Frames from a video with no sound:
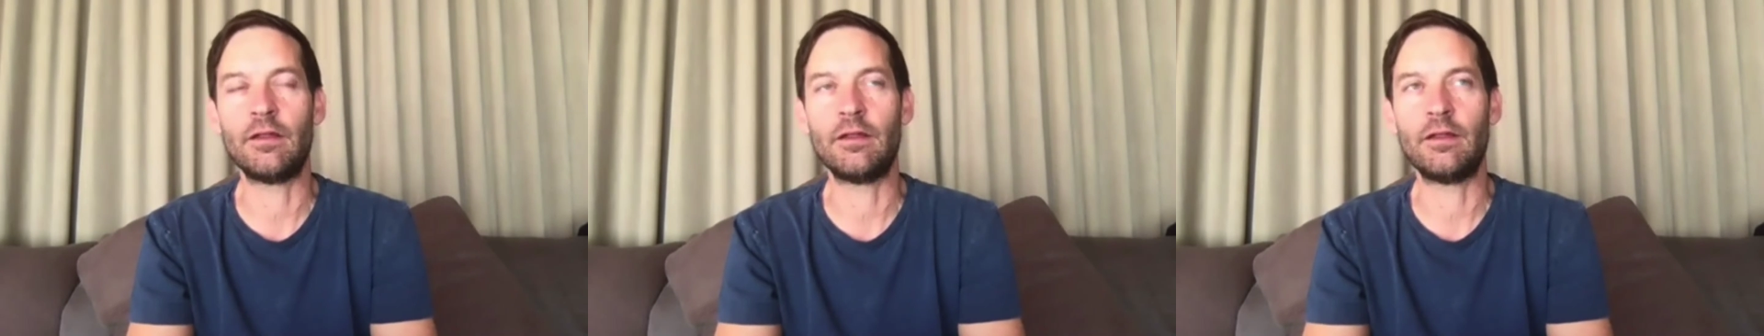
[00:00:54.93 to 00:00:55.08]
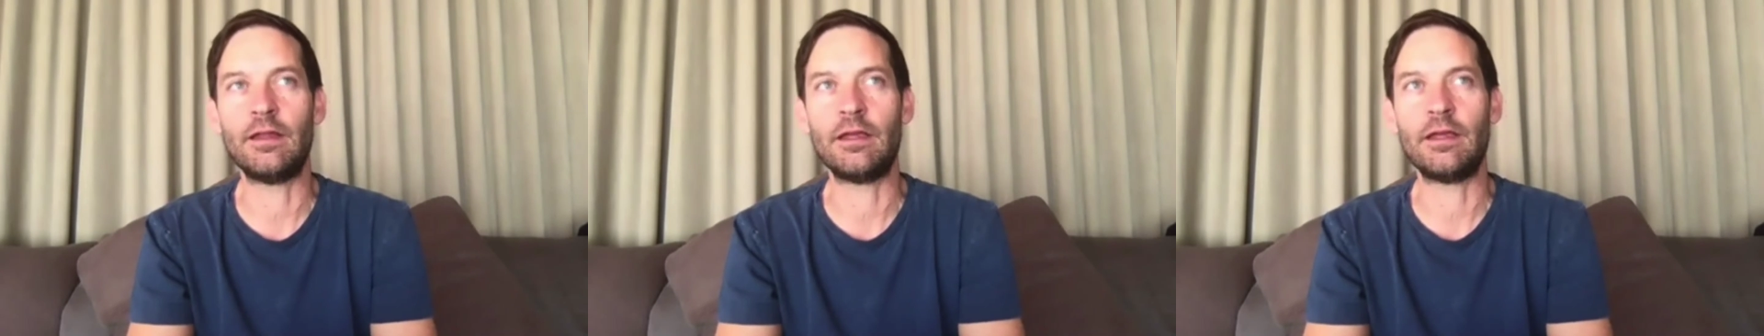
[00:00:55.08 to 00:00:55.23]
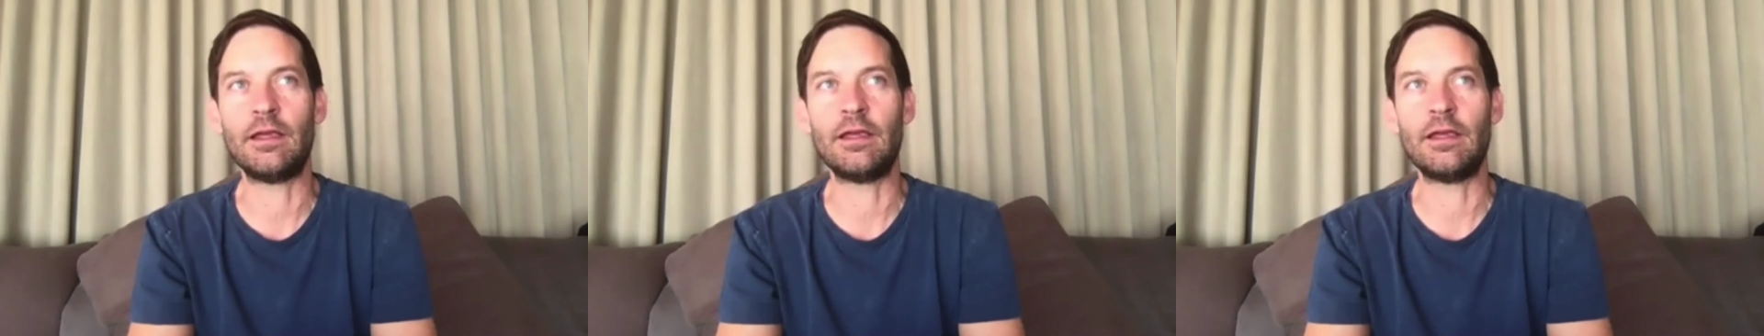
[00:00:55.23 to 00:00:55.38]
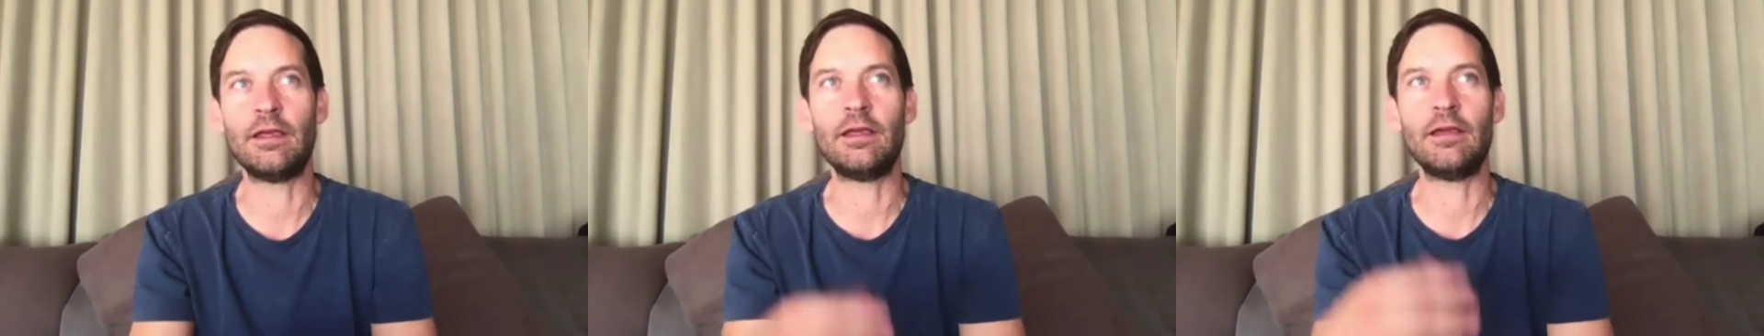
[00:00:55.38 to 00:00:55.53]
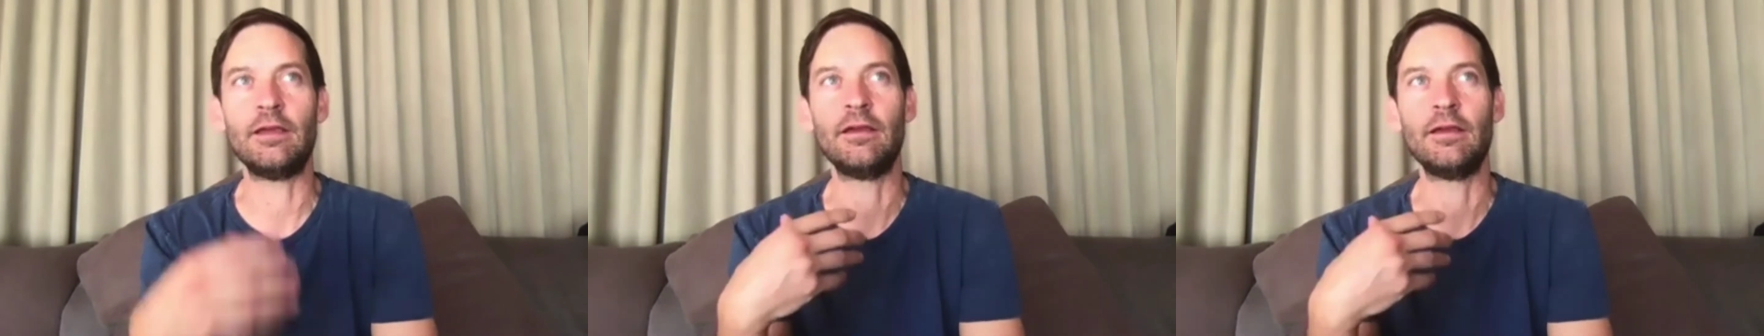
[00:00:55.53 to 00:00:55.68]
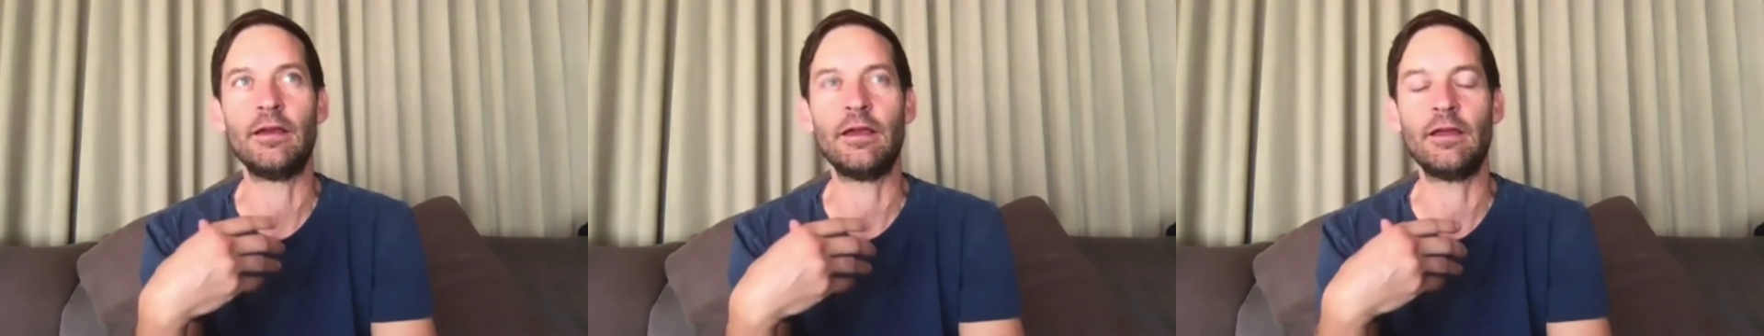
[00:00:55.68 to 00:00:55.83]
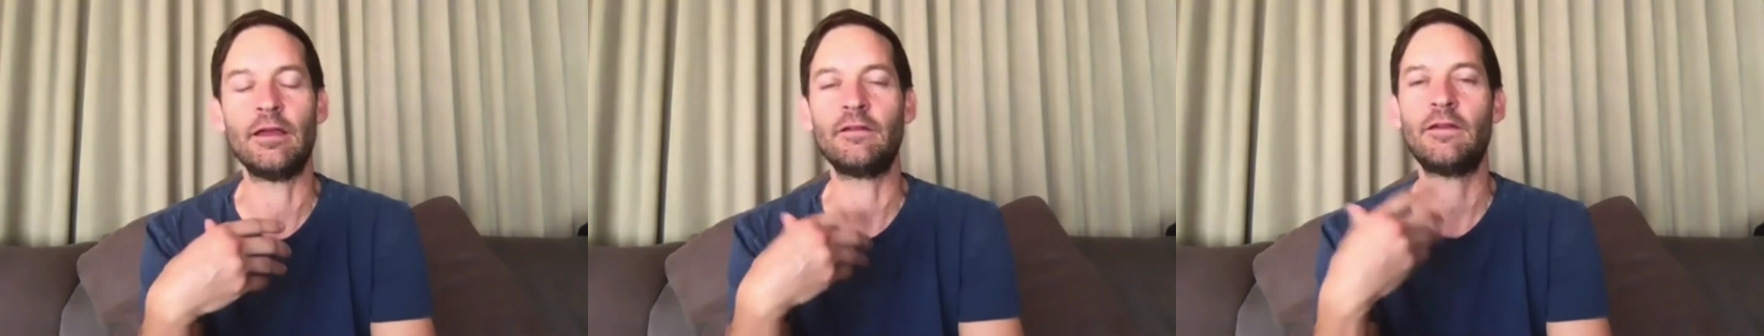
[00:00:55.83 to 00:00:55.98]
the
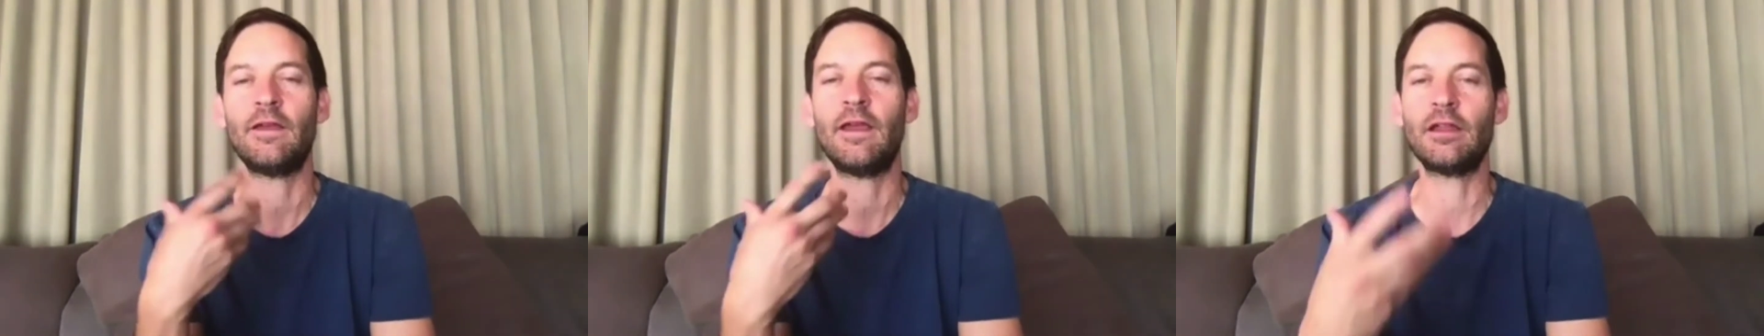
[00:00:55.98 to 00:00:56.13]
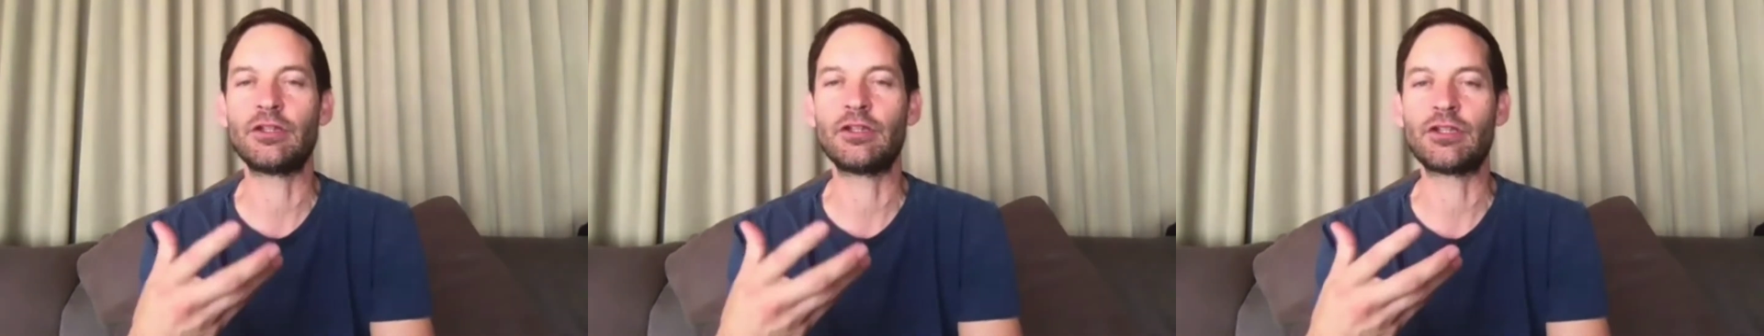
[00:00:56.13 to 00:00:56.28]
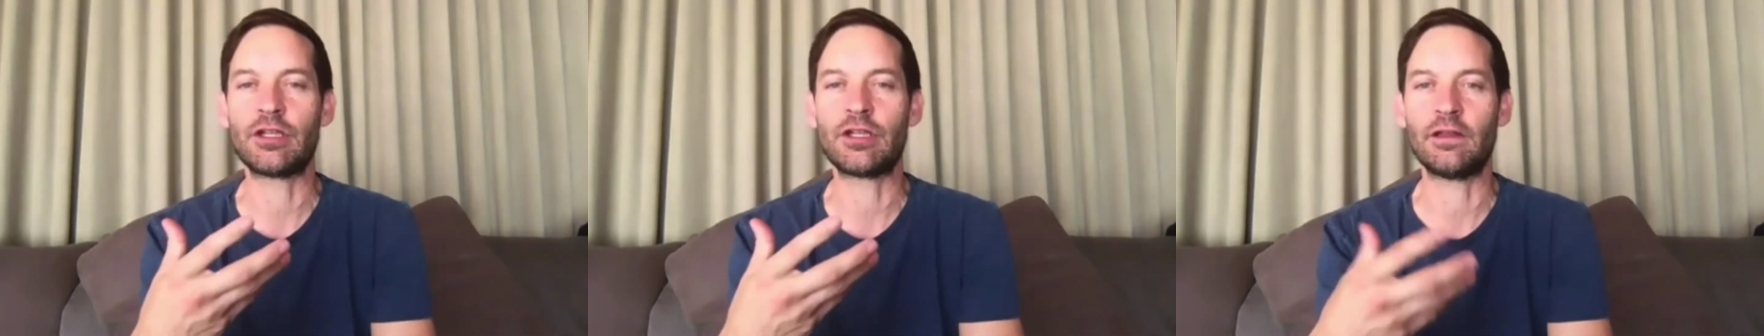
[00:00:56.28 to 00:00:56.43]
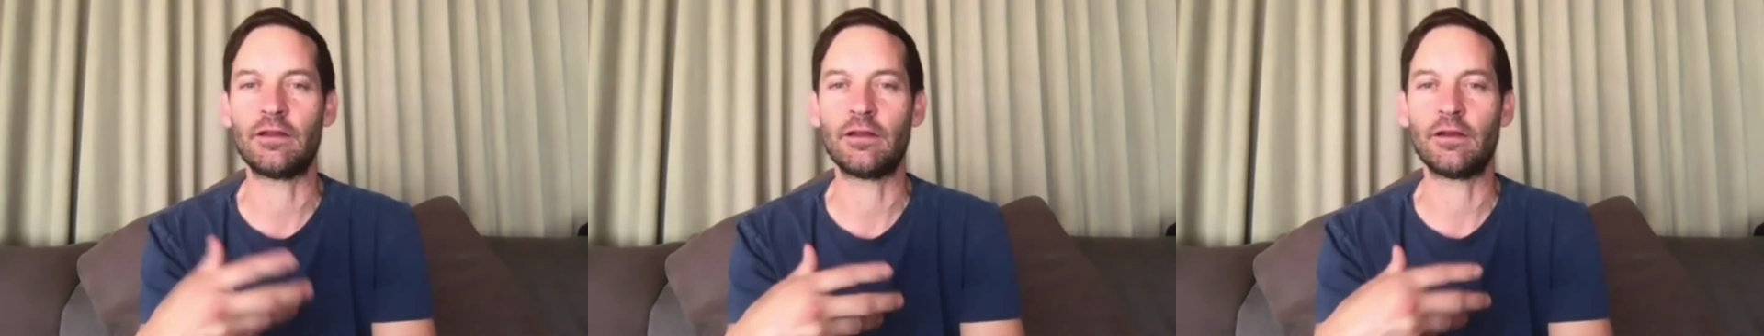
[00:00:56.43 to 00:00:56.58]
intention,